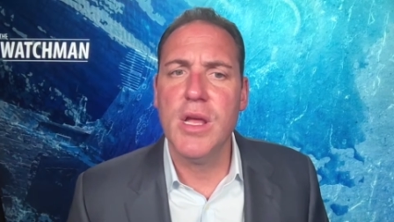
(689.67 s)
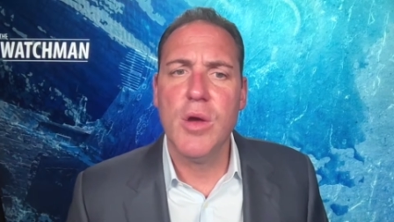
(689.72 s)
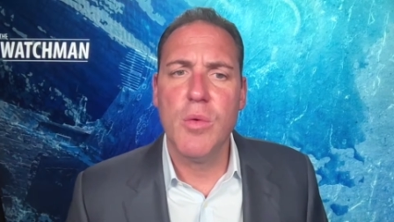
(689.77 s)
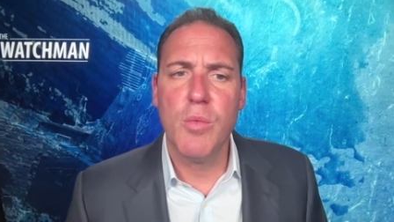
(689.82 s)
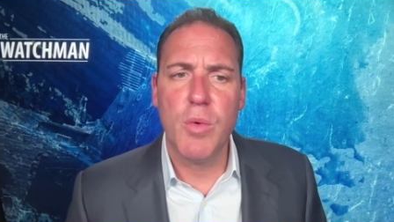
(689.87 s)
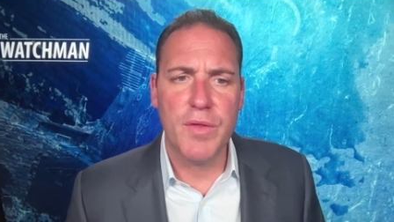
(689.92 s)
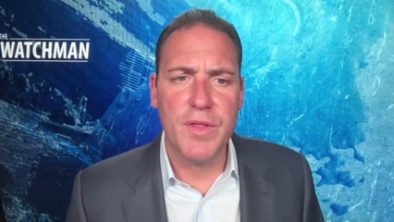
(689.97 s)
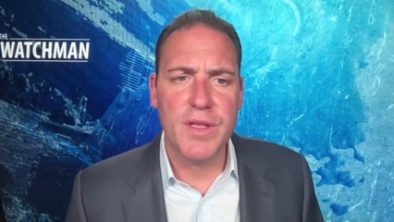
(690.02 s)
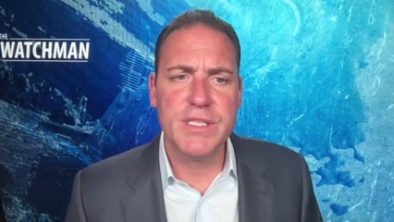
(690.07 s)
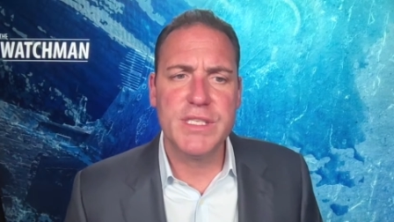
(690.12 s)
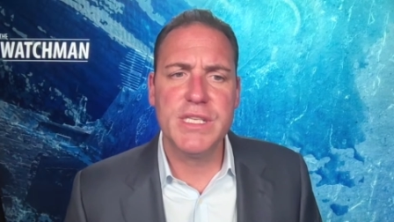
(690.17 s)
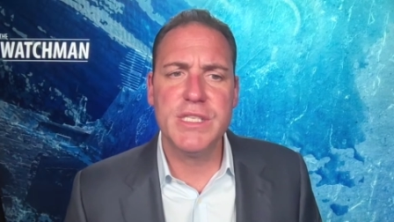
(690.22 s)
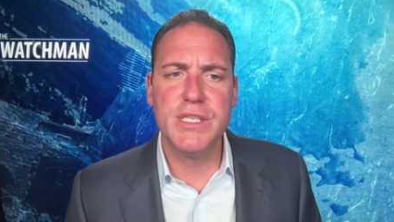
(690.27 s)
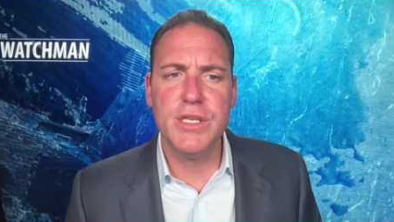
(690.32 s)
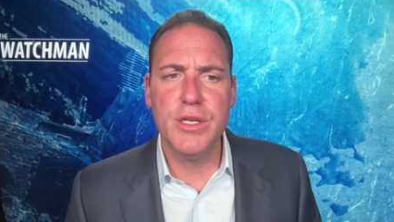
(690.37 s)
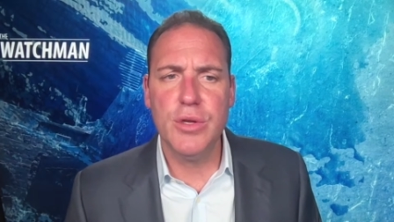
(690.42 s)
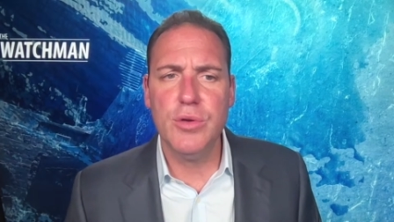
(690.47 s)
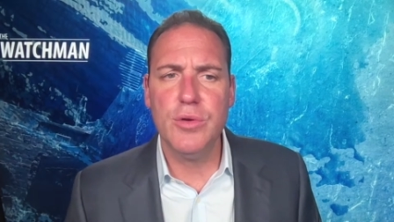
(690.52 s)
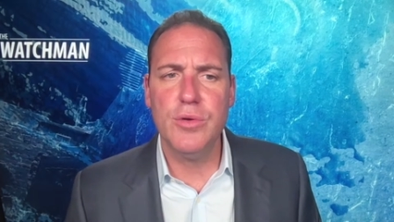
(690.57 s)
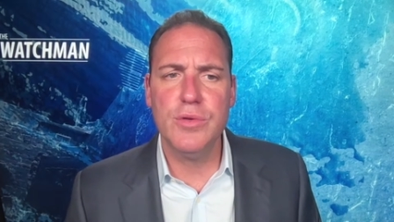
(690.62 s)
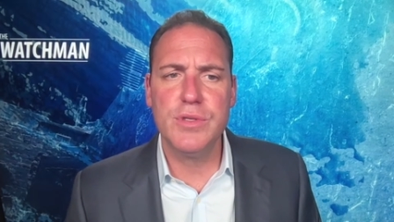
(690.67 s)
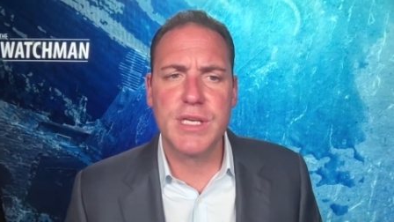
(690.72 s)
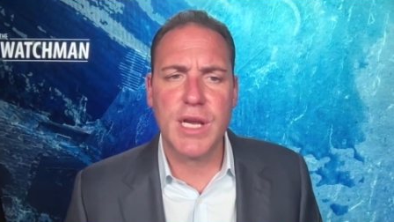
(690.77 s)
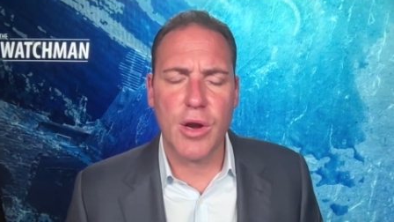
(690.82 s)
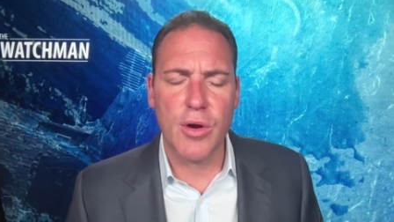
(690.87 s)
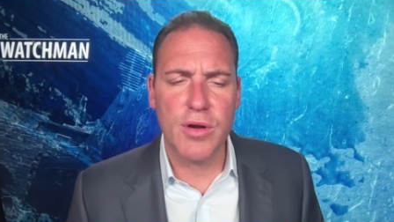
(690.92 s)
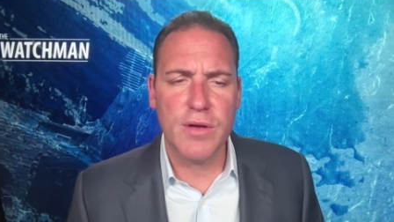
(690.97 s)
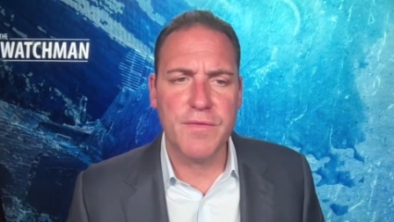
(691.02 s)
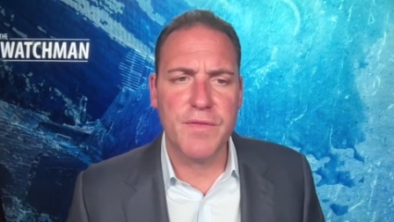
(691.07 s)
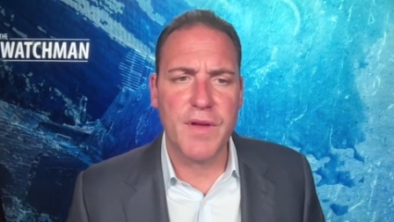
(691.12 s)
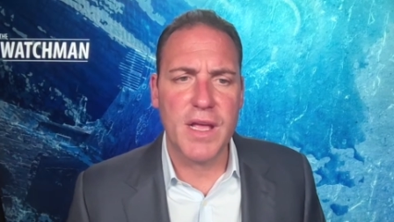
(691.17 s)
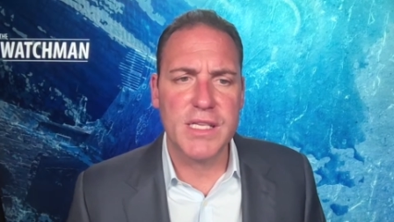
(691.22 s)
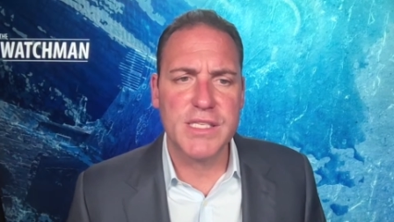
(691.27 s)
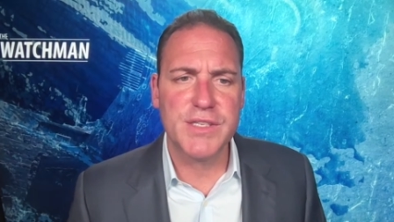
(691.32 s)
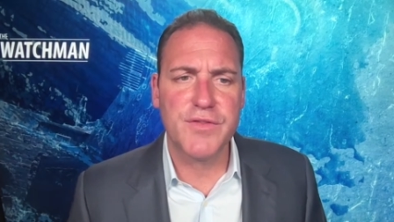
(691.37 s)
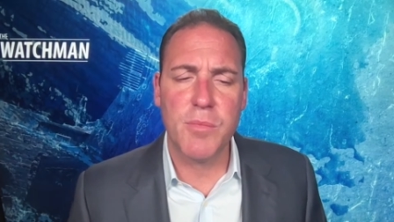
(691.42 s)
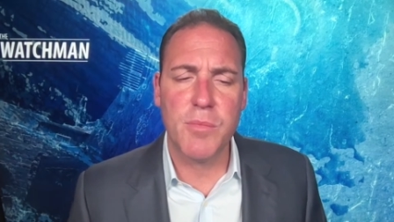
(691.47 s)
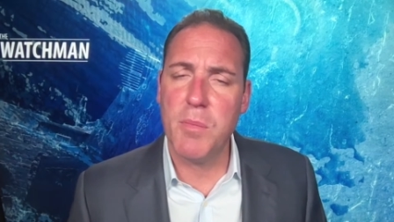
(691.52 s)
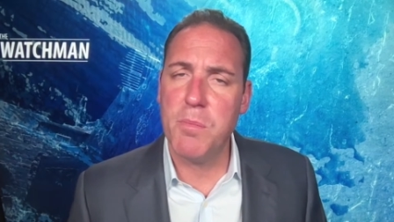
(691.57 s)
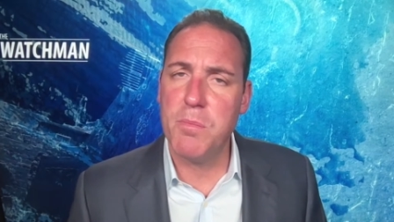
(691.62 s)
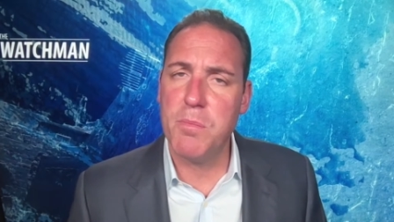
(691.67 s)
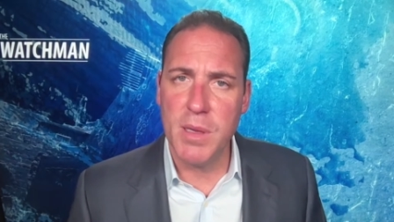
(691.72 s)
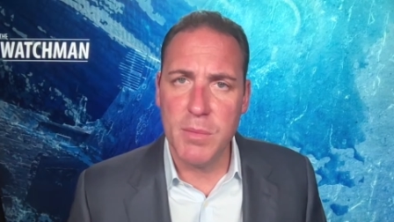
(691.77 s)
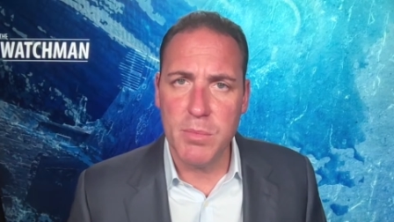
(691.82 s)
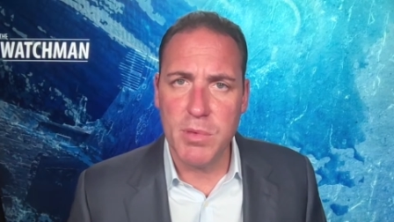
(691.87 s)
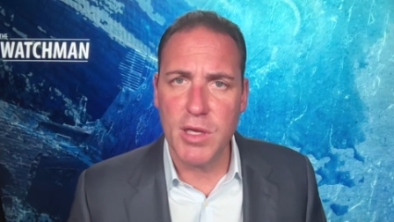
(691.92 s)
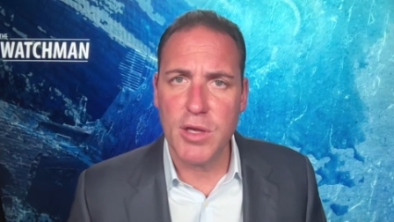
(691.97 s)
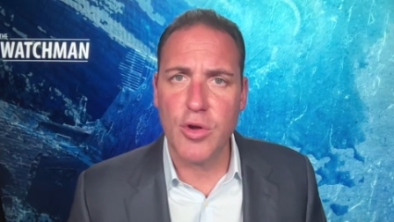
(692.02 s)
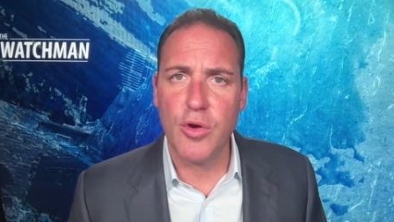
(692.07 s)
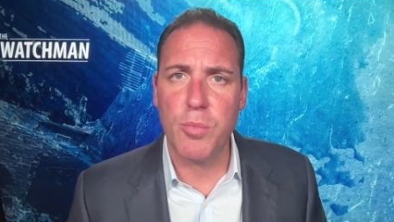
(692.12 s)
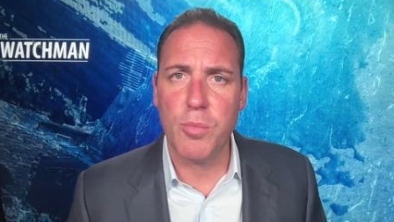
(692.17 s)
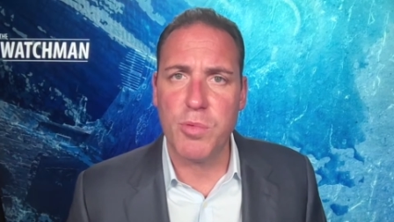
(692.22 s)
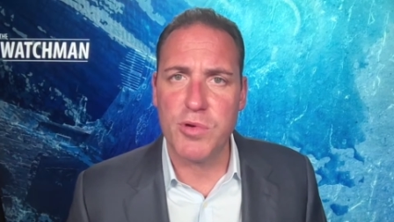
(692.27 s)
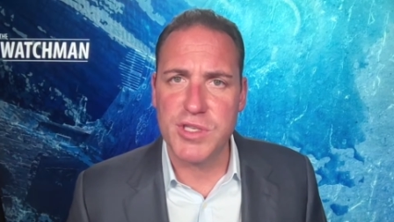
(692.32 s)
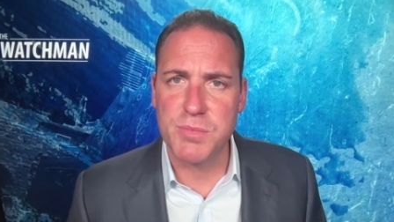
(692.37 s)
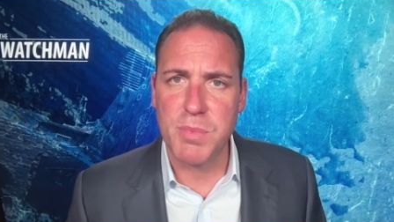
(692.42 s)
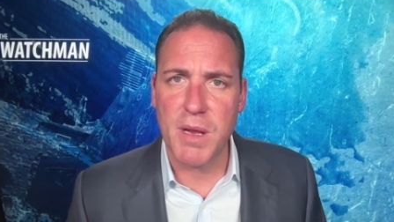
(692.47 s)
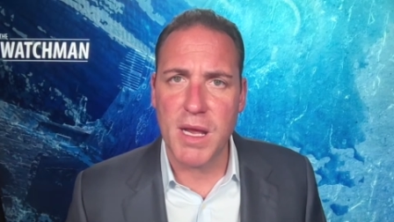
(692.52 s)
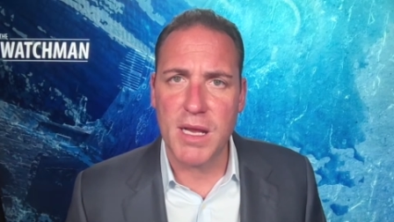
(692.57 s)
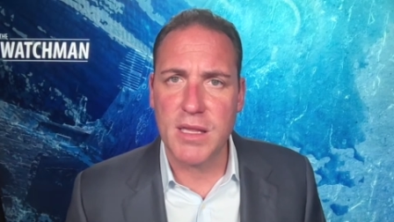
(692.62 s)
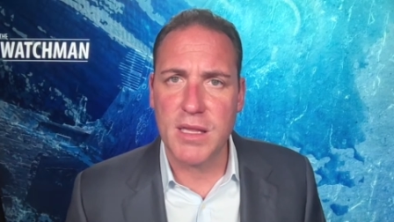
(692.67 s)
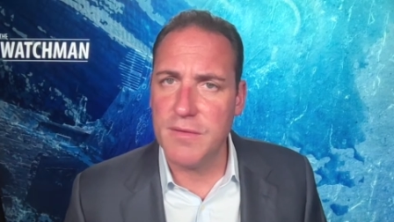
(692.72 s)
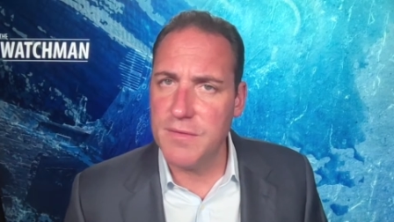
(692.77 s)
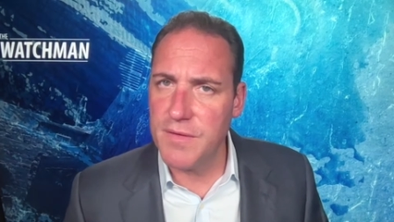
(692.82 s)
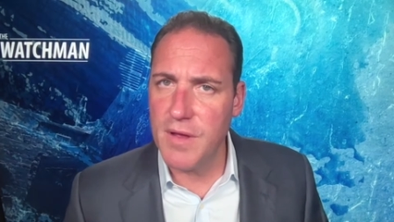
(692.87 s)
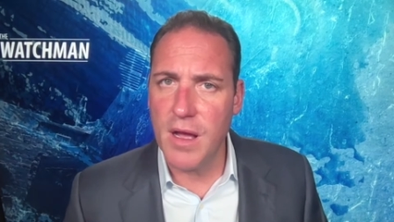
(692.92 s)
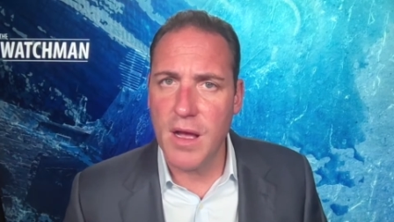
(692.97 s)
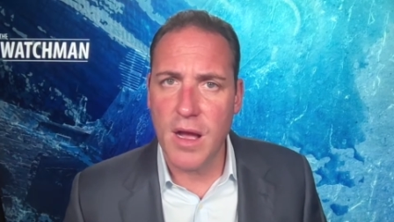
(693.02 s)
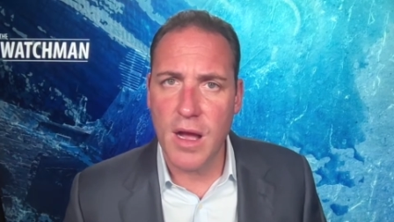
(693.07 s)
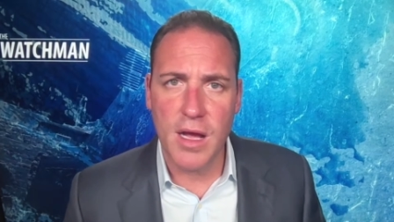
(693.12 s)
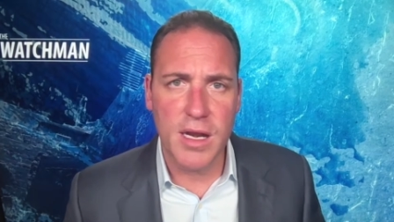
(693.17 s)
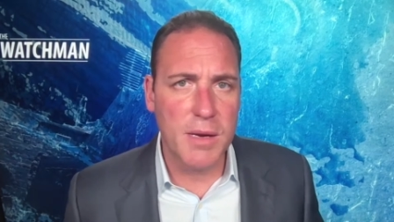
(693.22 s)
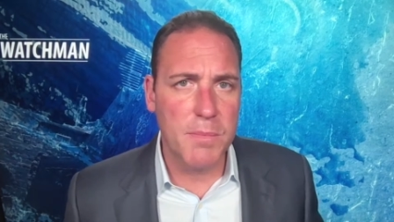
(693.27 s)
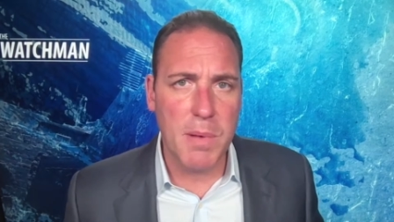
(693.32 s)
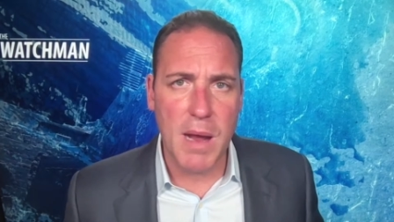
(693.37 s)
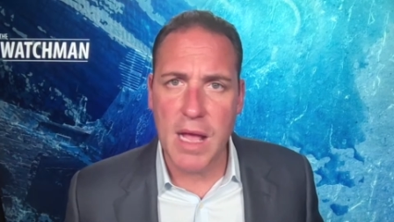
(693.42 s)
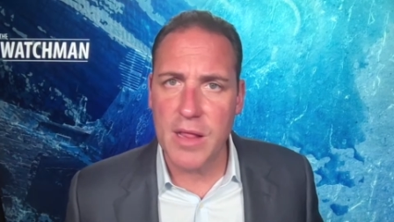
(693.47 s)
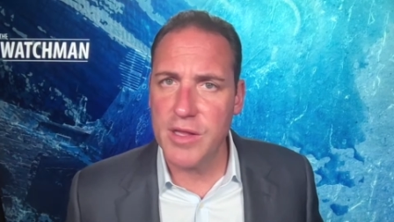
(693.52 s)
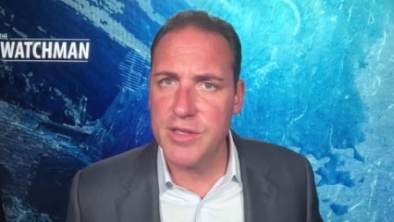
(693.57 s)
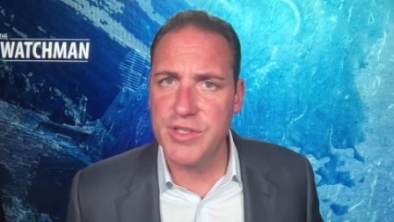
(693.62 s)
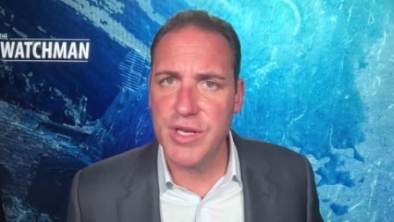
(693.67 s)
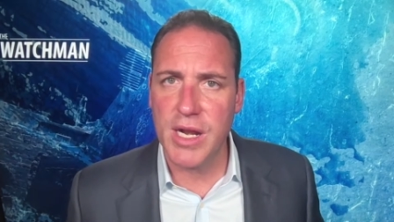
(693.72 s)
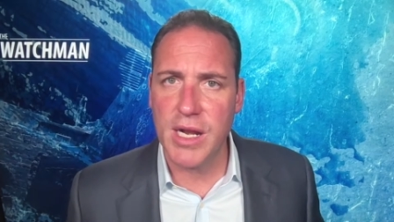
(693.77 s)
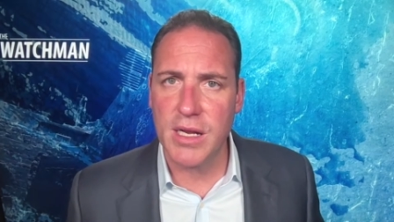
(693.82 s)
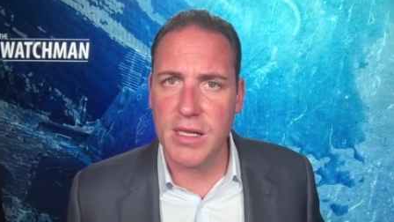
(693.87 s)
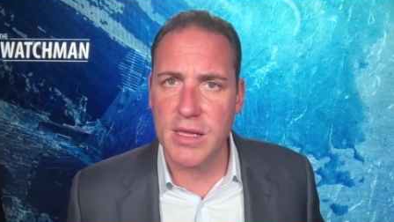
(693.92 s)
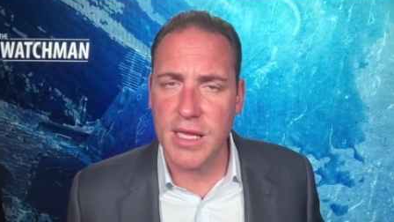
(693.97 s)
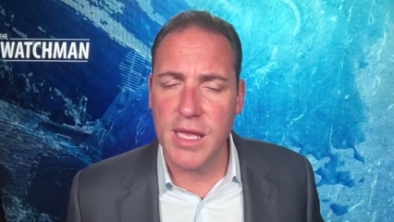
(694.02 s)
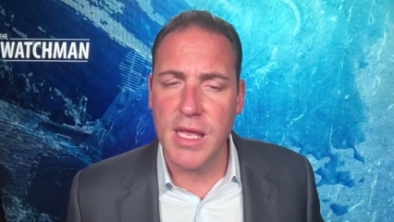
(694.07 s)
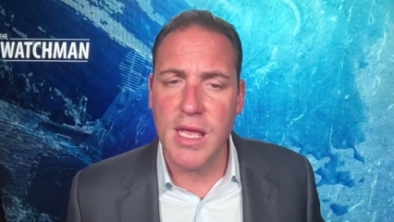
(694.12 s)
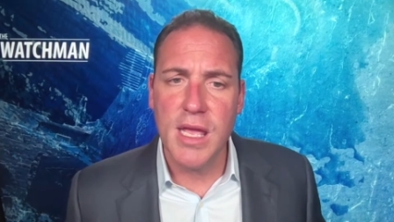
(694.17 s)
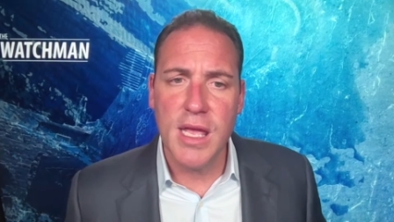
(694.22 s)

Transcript: Well, this is news, current events from a biblical perspective, unapologetically.